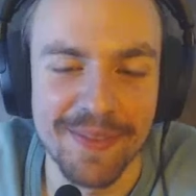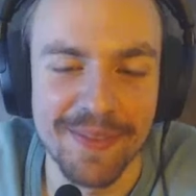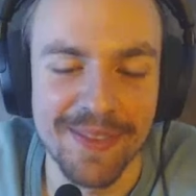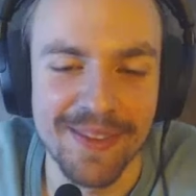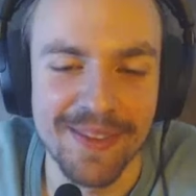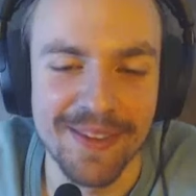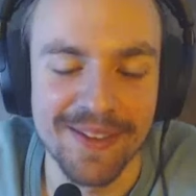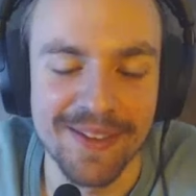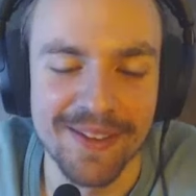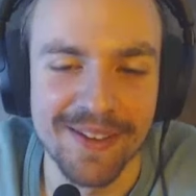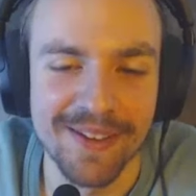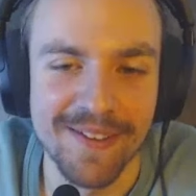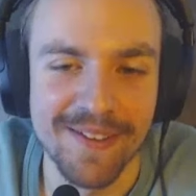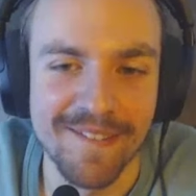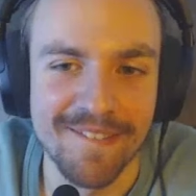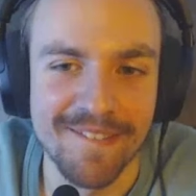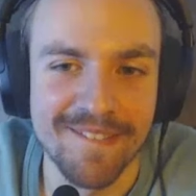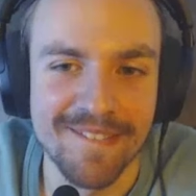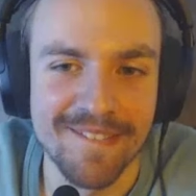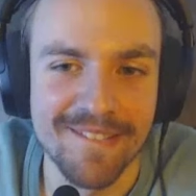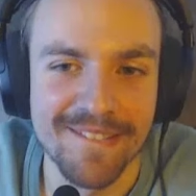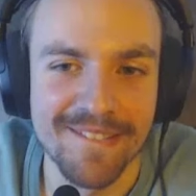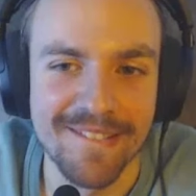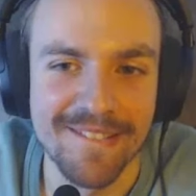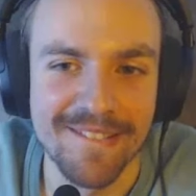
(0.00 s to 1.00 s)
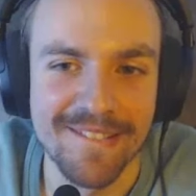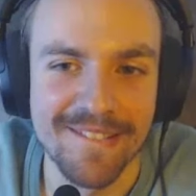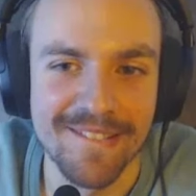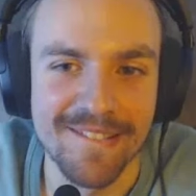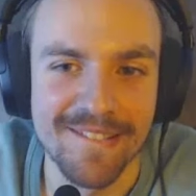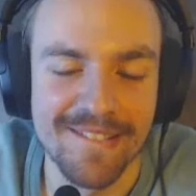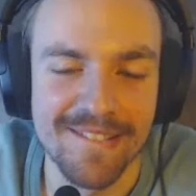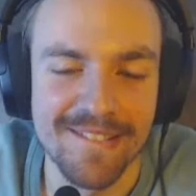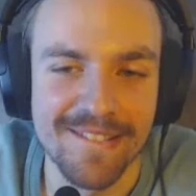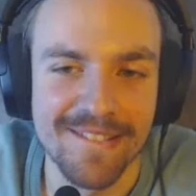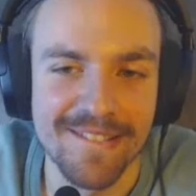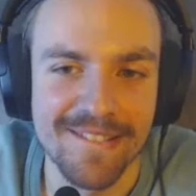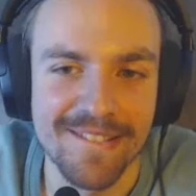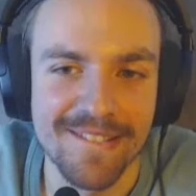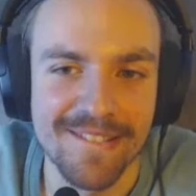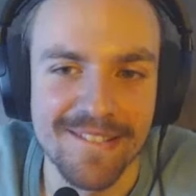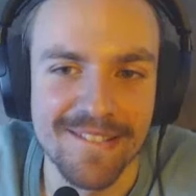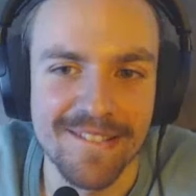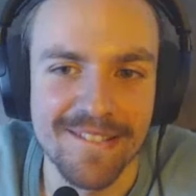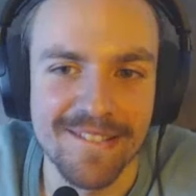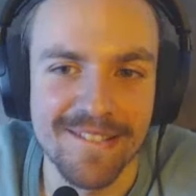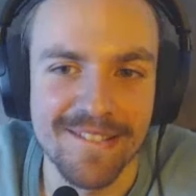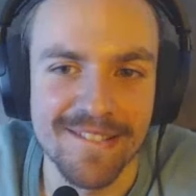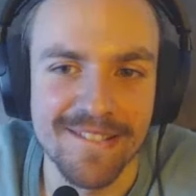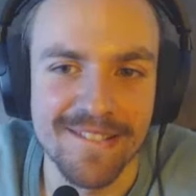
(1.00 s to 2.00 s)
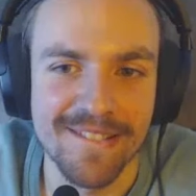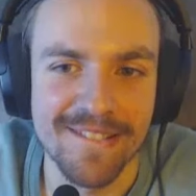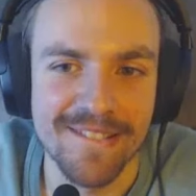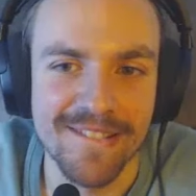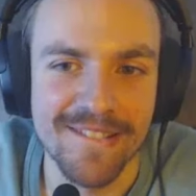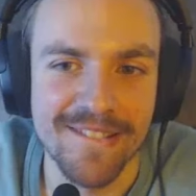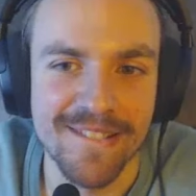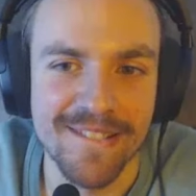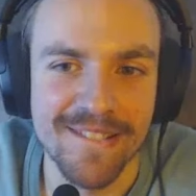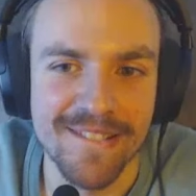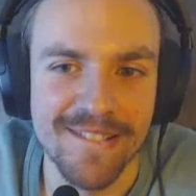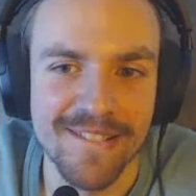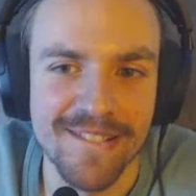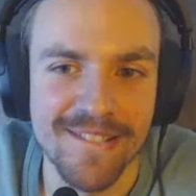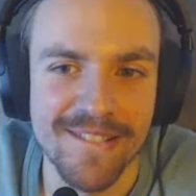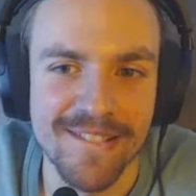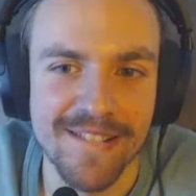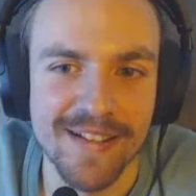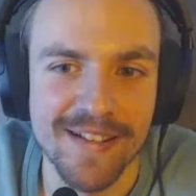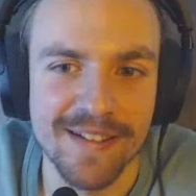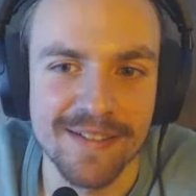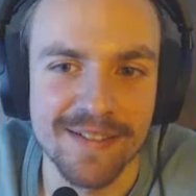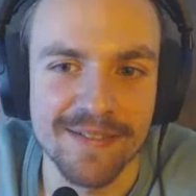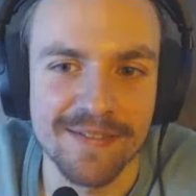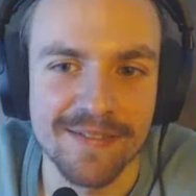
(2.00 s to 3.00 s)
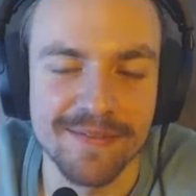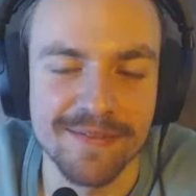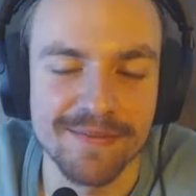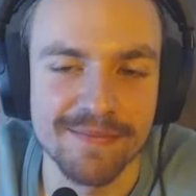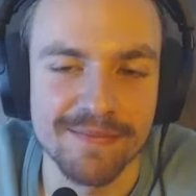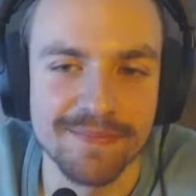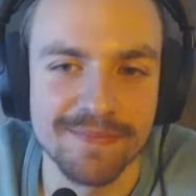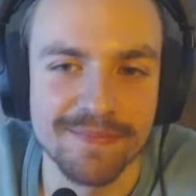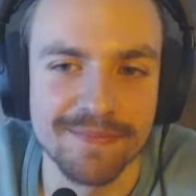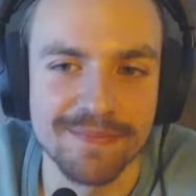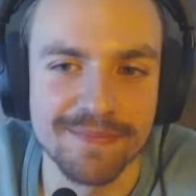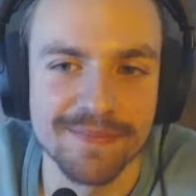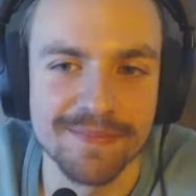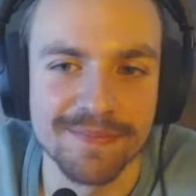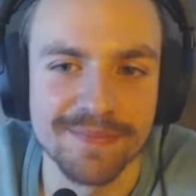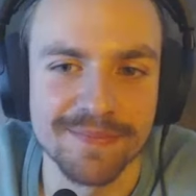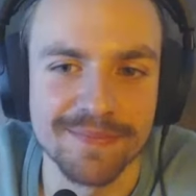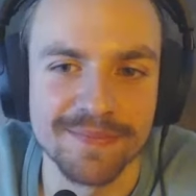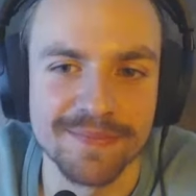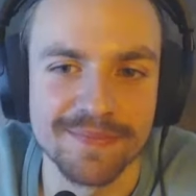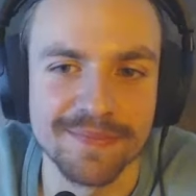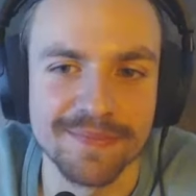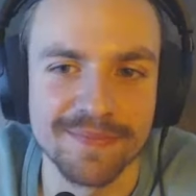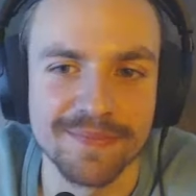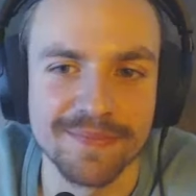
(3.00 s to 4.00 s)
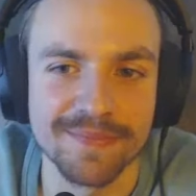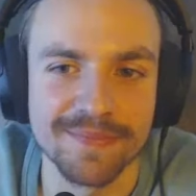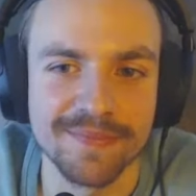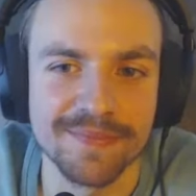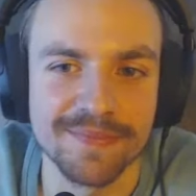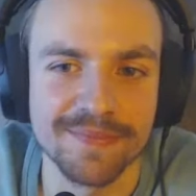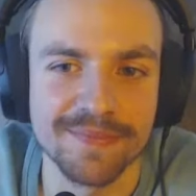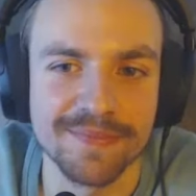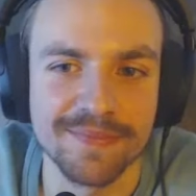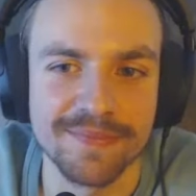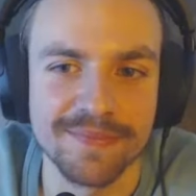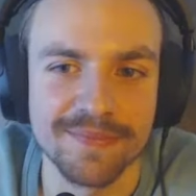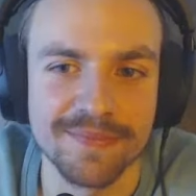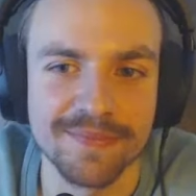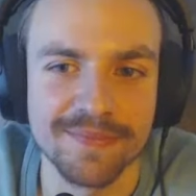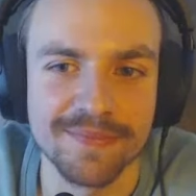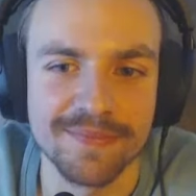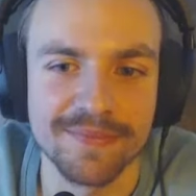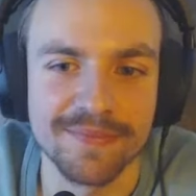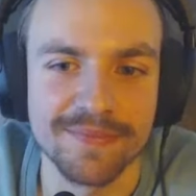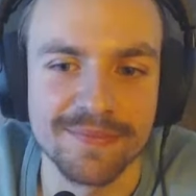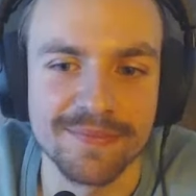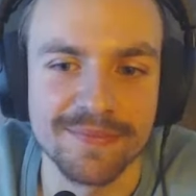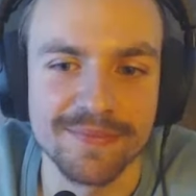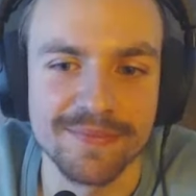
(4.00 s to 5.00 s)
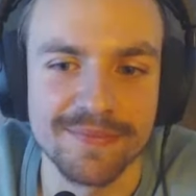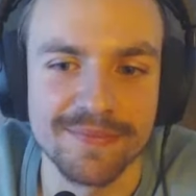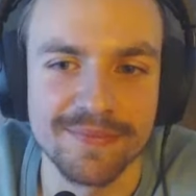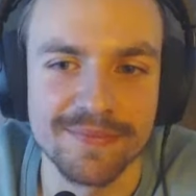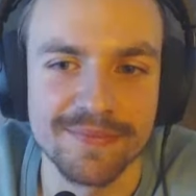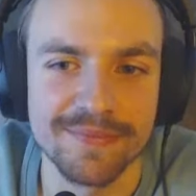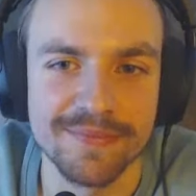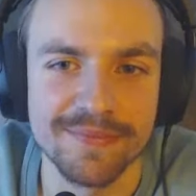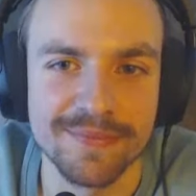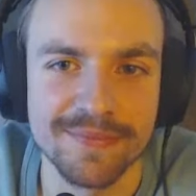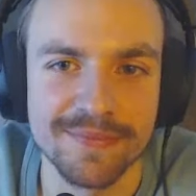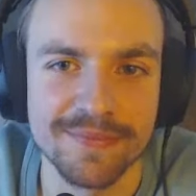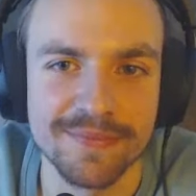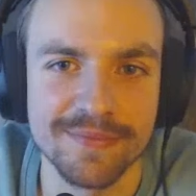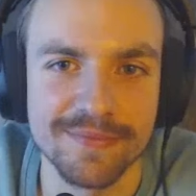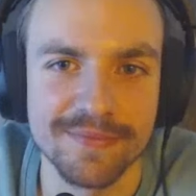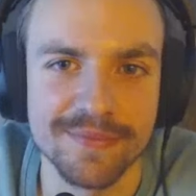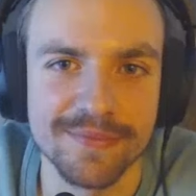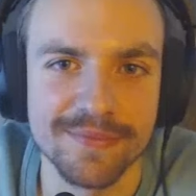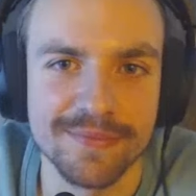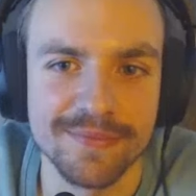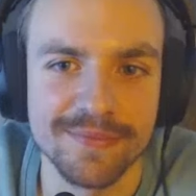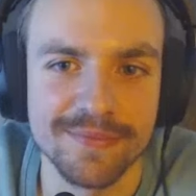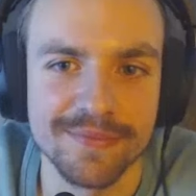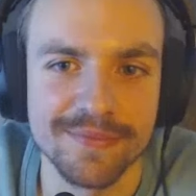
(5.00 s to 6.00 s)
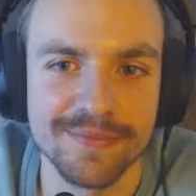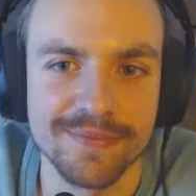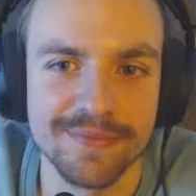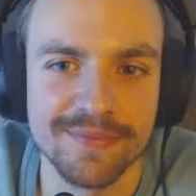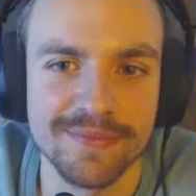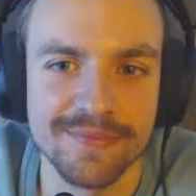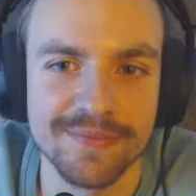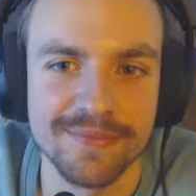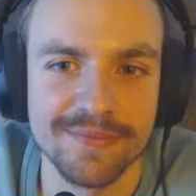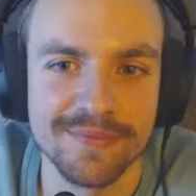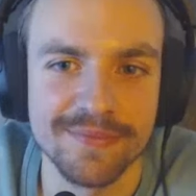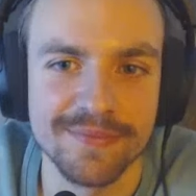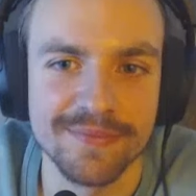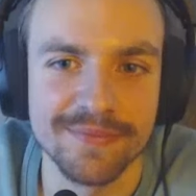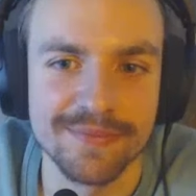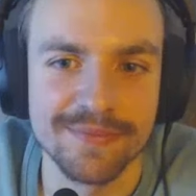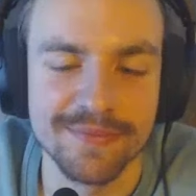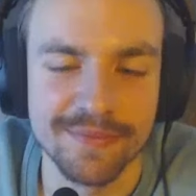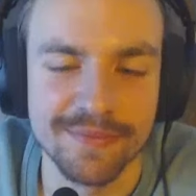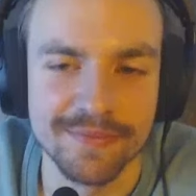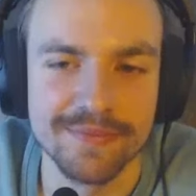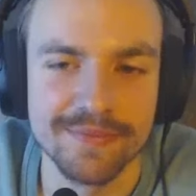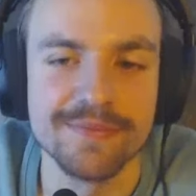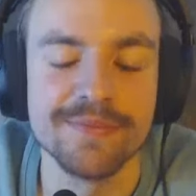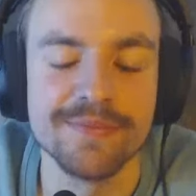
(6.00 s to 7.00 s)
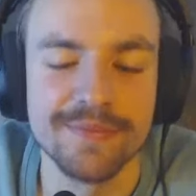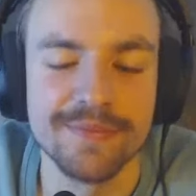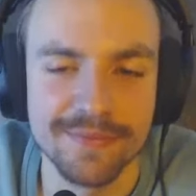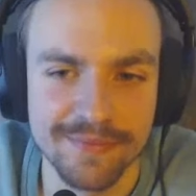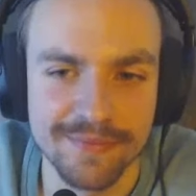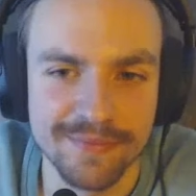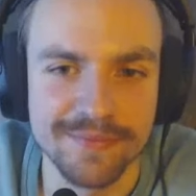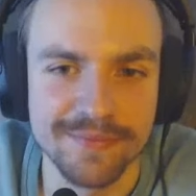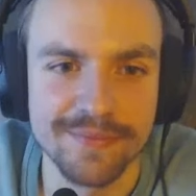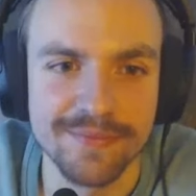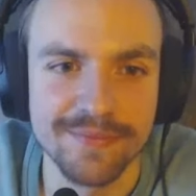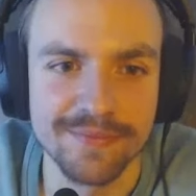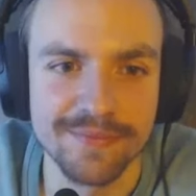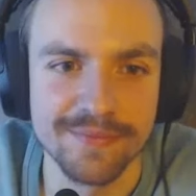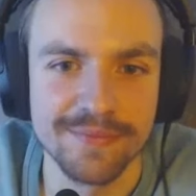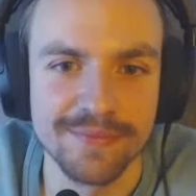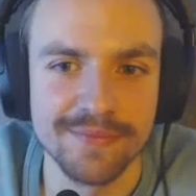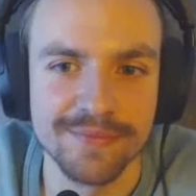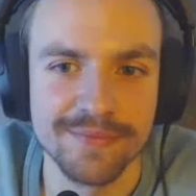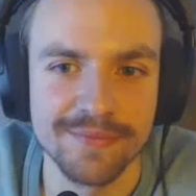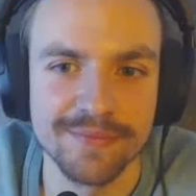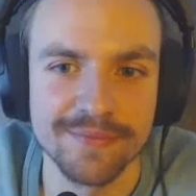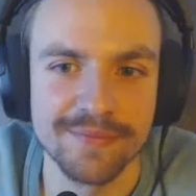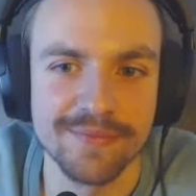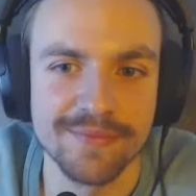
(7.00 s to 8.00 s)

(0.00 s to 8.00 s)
[no speech]